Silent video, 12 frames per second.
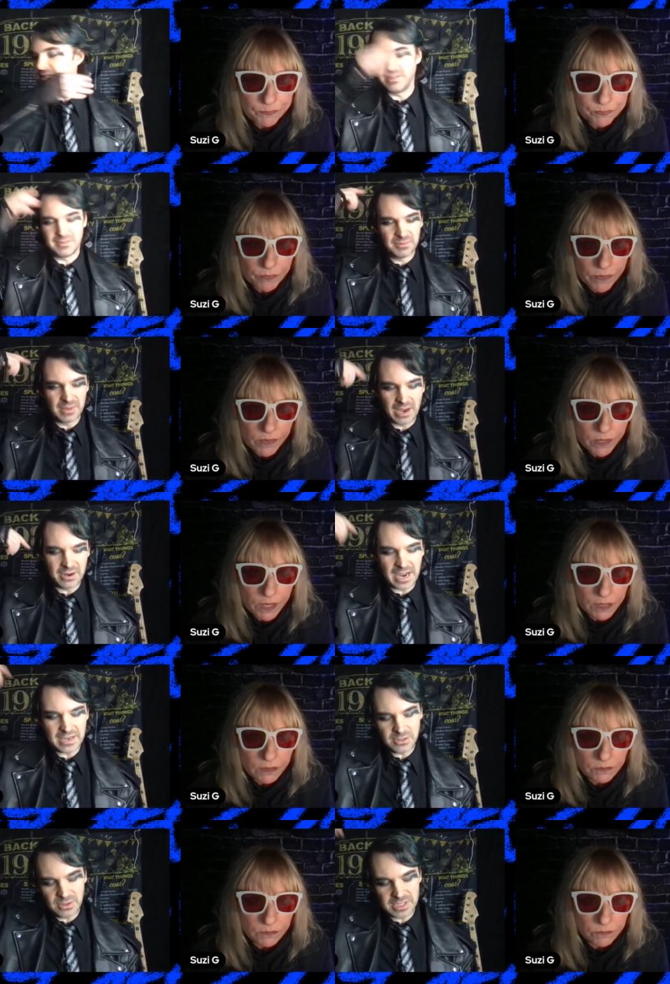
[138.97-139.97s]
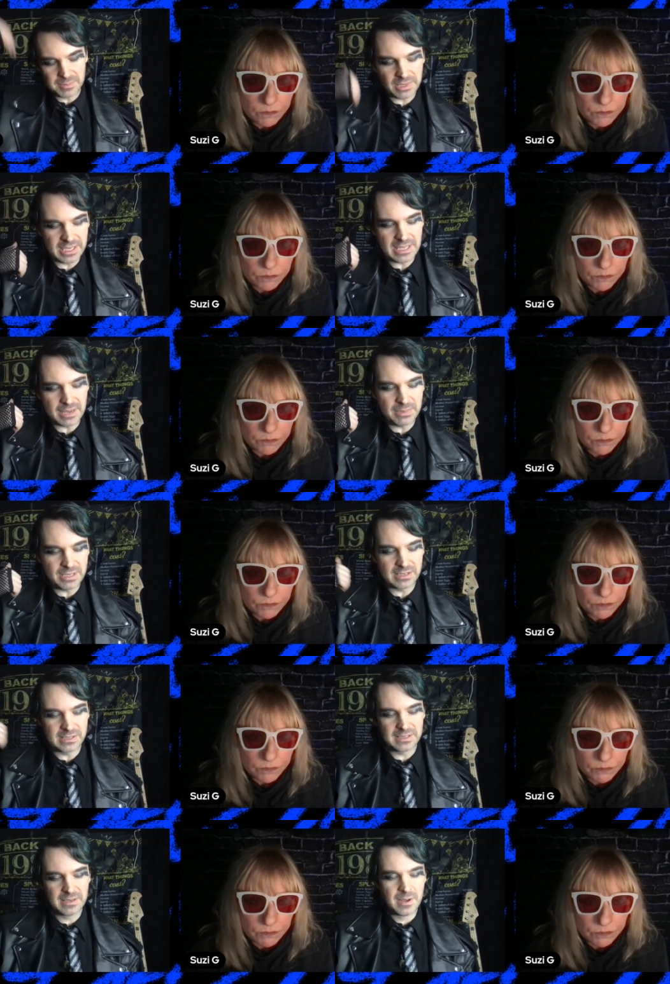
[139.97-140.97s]
Speaker 1: I had to explain that because
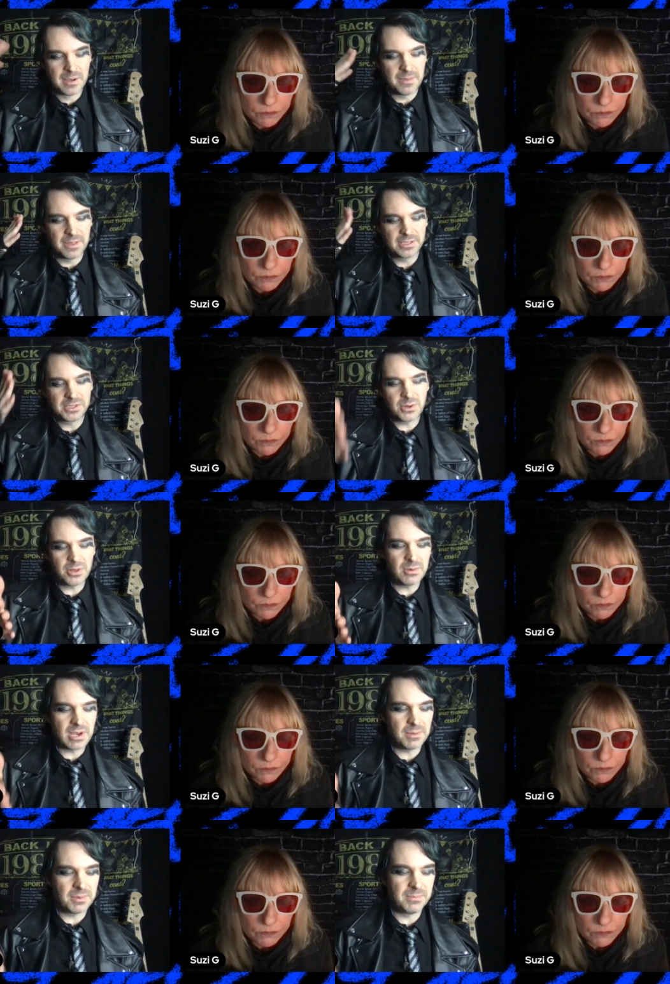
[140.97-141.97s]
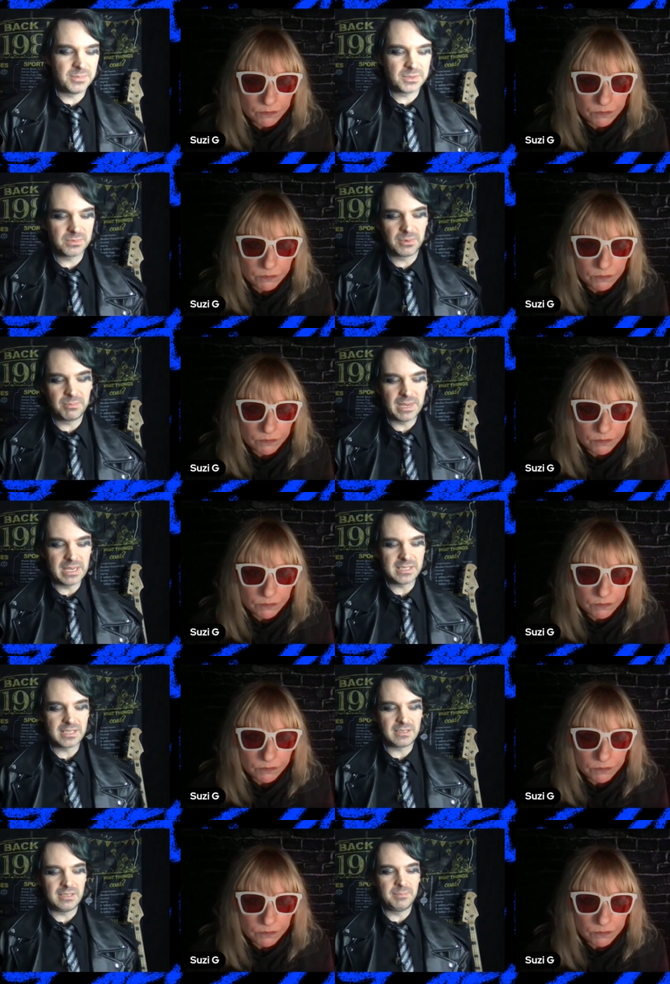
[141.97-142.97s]
the solo albums were
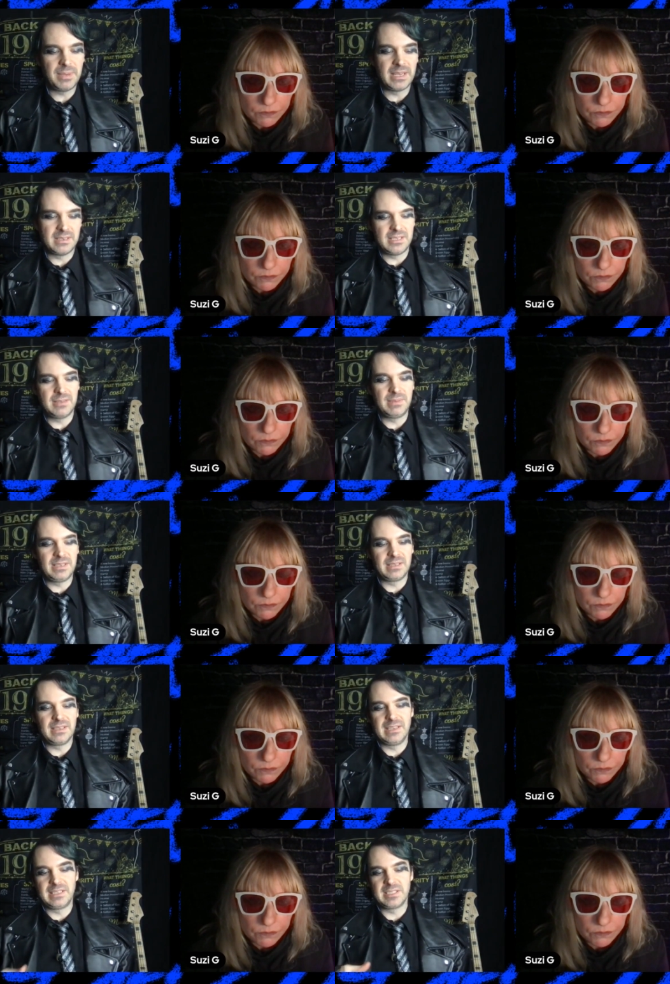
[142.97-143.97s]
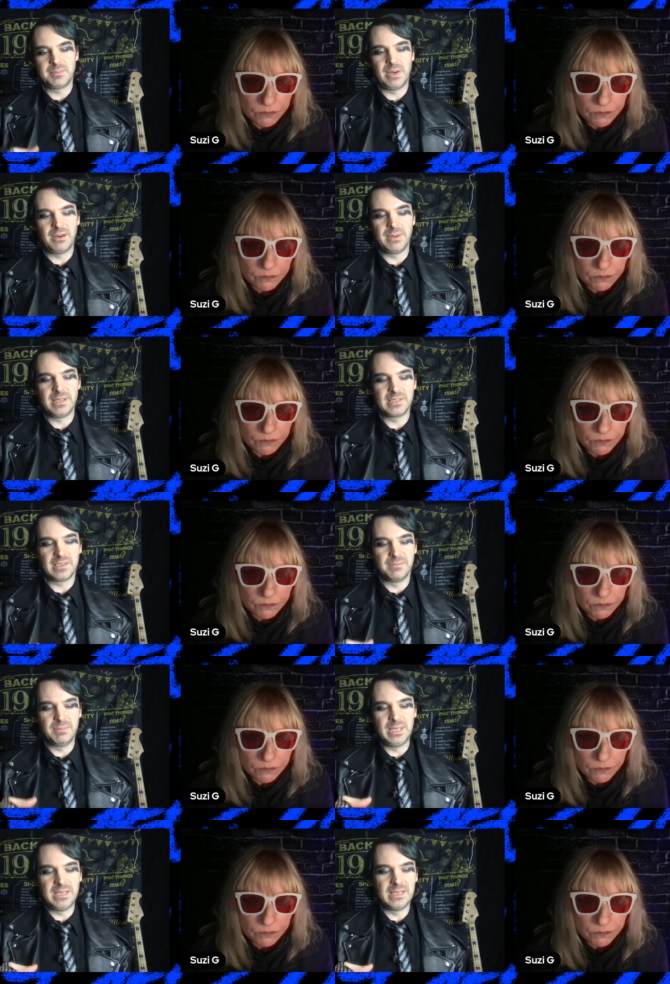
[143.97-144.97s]
basically pandemic experiments of
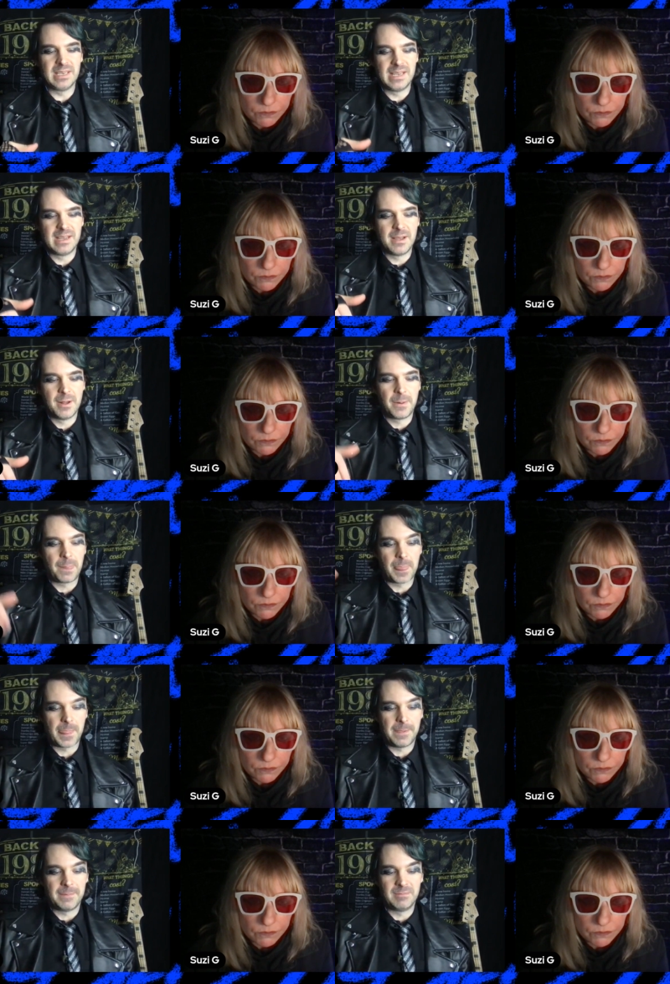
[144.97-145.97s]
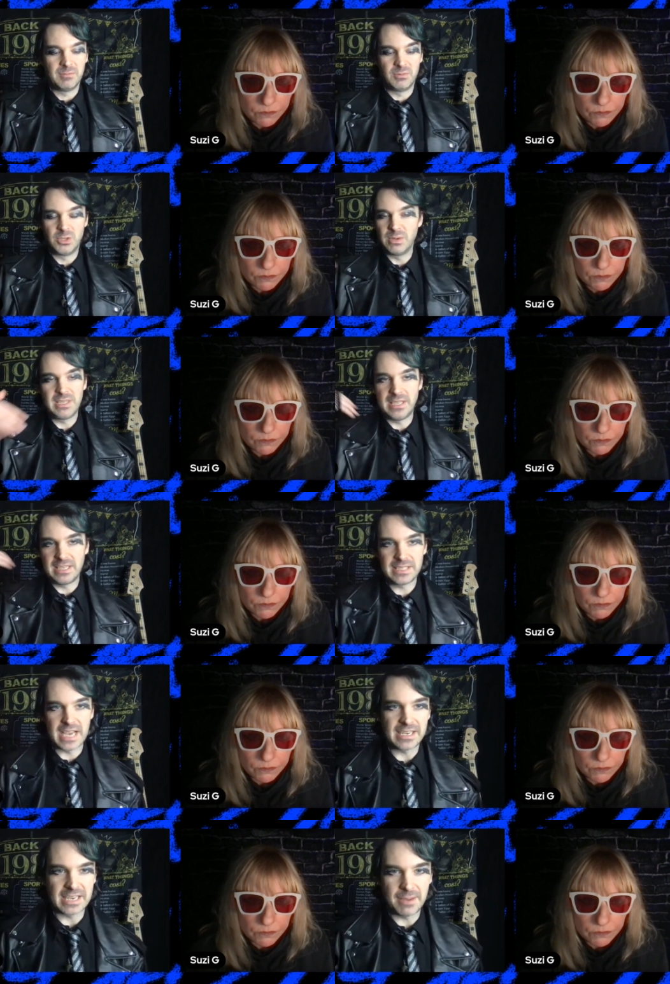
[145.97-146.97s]
me doing the
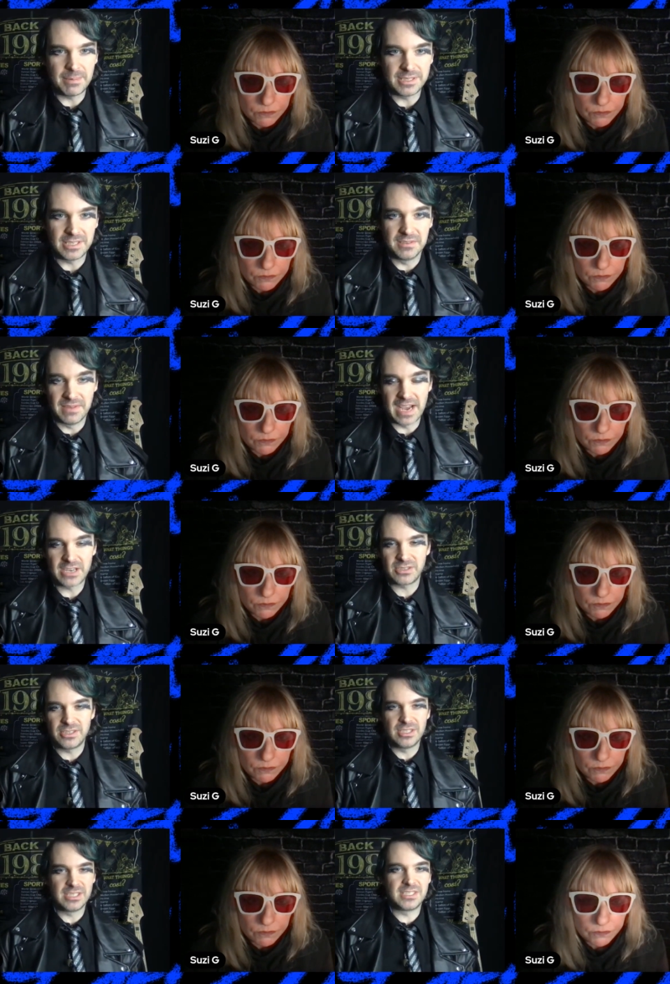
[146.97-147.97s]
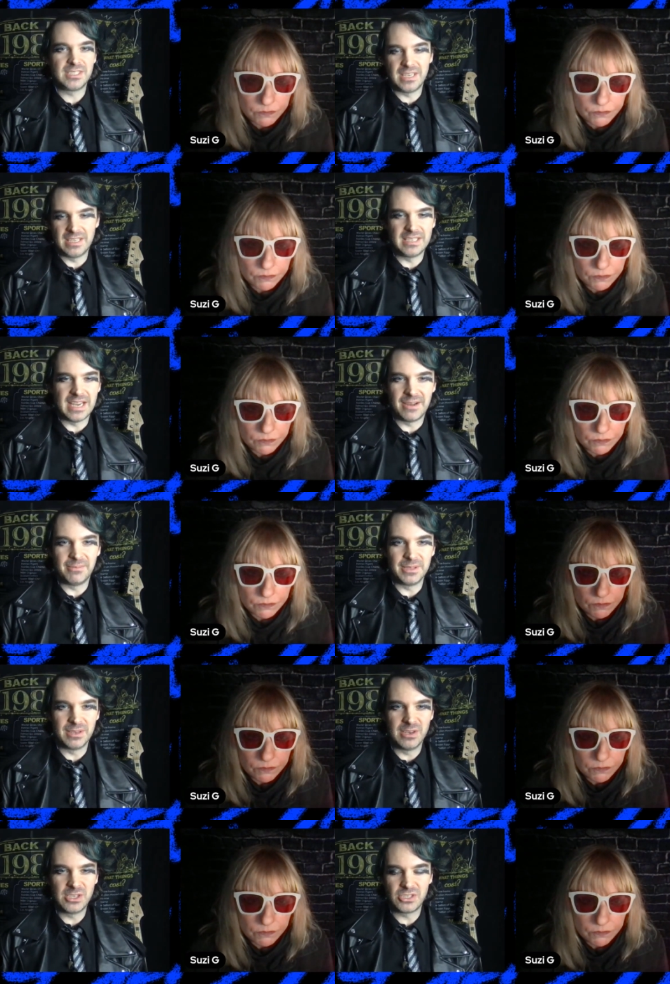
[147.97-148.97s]
exact opposite of actually just sitting down with an
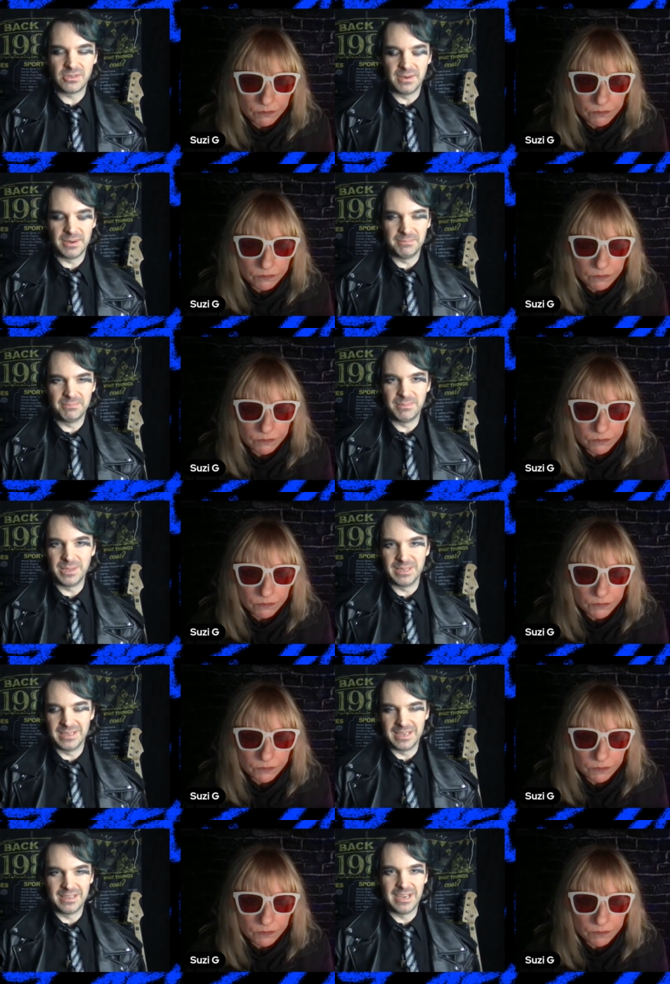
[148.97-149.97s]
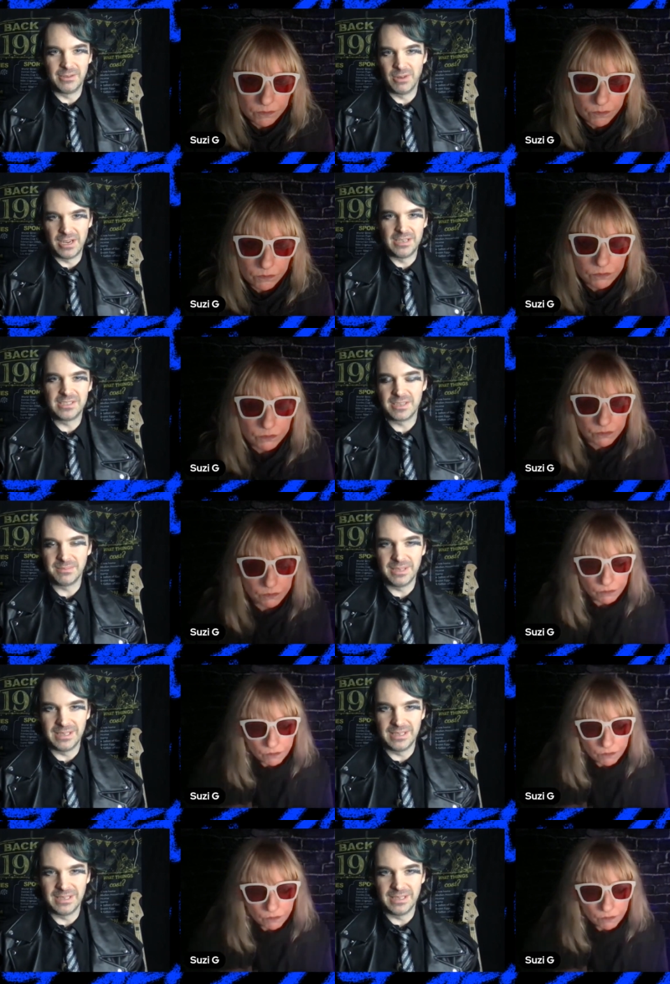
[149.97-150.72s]
instrument and like writing something